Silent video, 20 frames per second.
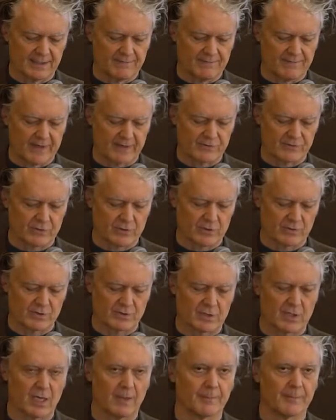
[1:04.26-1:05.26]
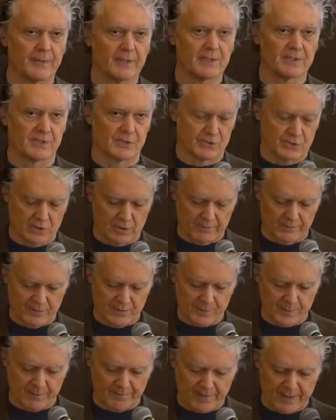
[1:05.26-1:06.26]
investors, companies, and
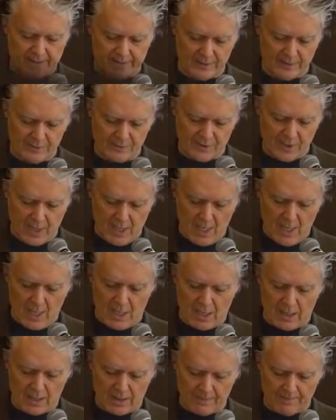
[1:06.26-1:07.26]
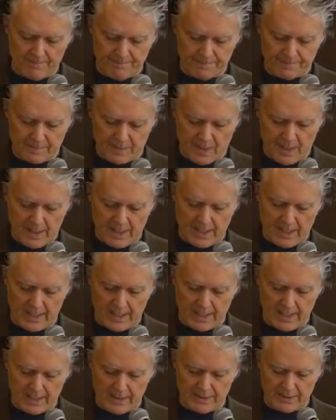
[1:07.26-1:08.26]
service providers. Um,
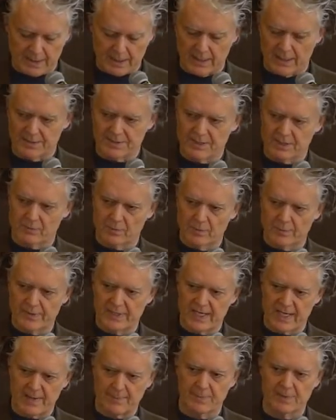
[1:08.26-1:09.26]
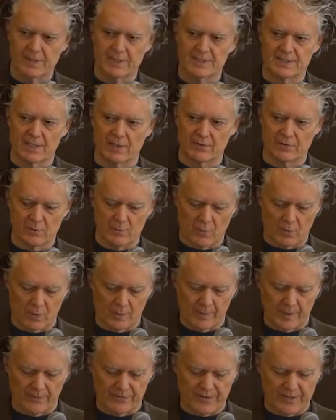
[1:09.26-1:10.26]
and uh, Dick would be happy to tell you more
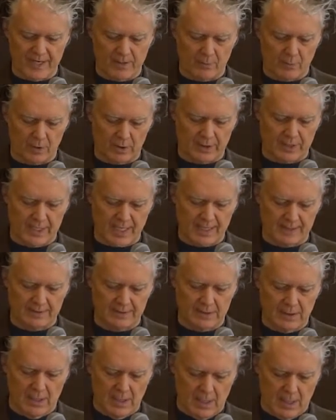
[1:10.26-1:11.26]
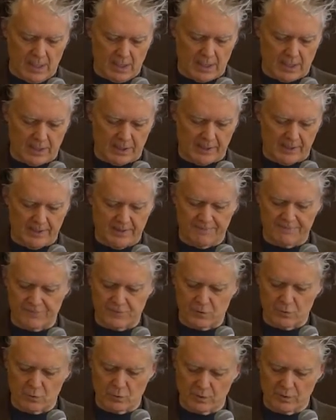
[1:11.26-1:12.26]
about the Network Connect uh, if
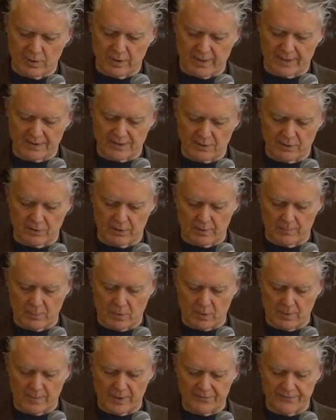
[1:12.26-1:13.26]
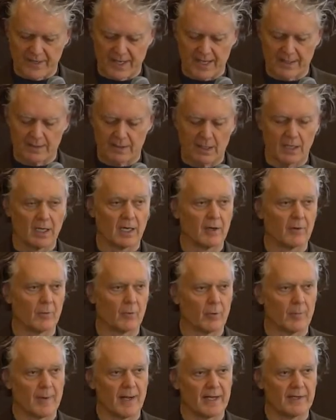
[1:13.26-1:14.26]
you would like to learn more about that. Uh,
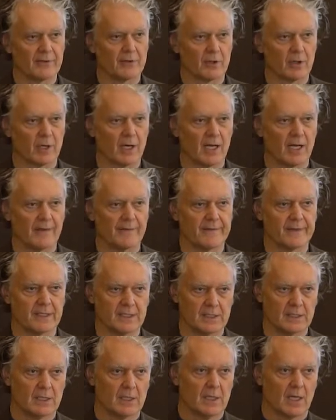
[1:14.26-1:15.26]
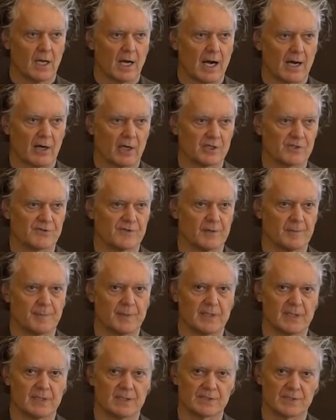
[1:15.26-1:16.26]
reminder on the
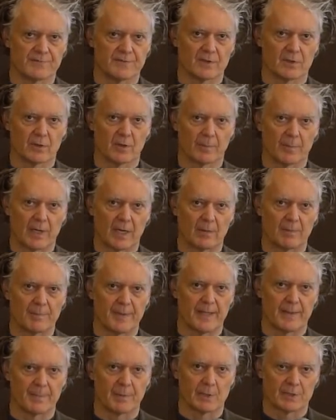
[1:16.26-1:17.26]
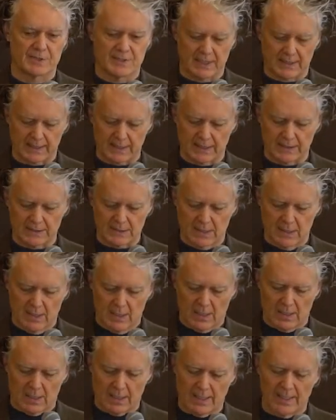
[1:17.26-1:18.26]
RSVPs, if you go to Brown Paper Ticket,
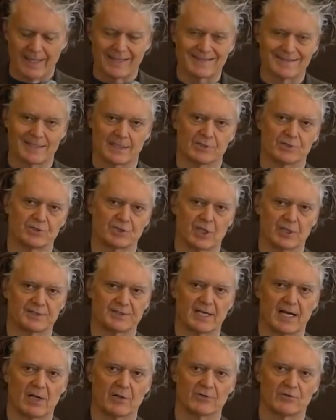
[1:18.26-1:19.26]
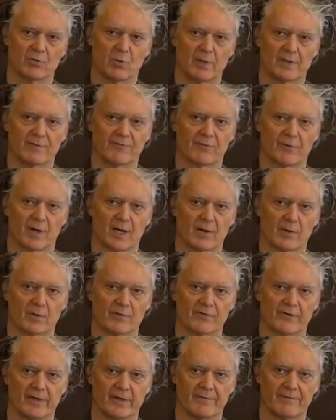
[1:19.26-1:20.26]
uh, it does shut down 24
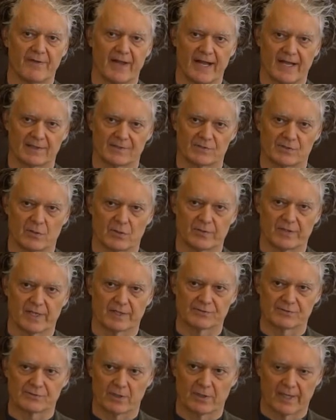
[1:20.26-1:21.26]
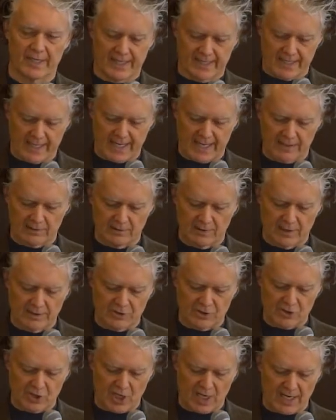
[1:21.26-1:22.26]
hours in advance. So yesterday at
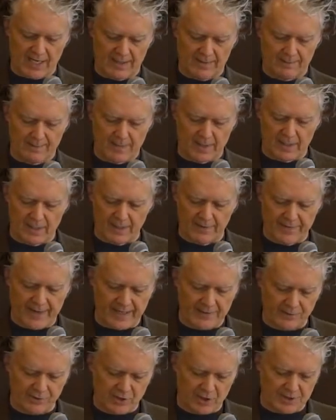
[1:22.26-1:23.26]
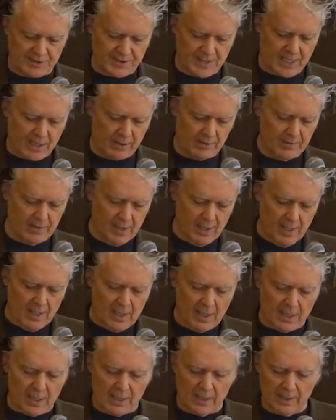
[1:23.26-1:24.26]
lunchtime, uh, that shut down.
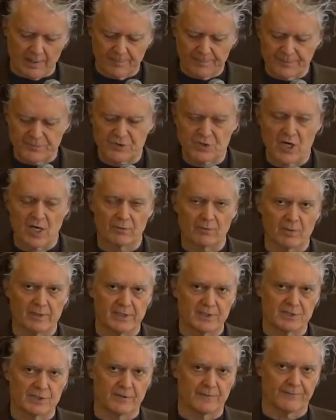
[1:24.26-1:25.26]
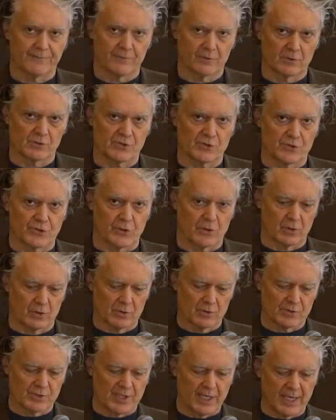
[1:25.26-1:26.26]
Um, generally, it's the first
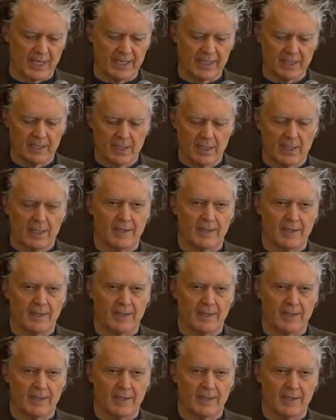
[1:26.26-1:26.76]
Thursday